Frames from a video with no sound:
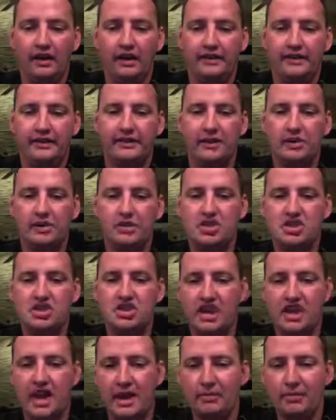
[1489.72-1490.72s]
So
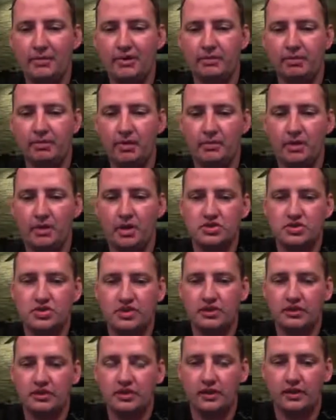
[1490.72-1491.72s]
shameless
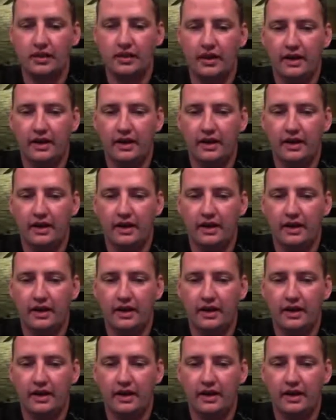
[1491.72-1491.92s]
promotion.